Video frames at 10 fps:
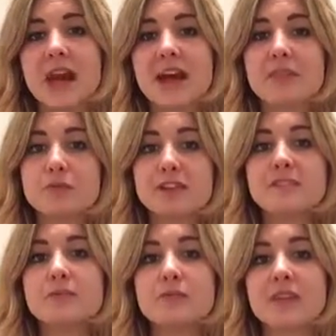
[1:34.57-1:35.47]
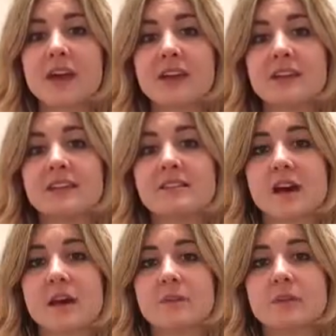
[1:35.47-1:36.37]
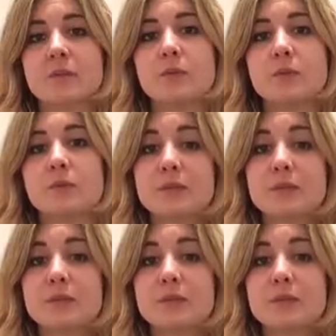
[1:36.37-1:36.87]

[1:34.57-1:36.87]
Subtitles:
And the reason for that is the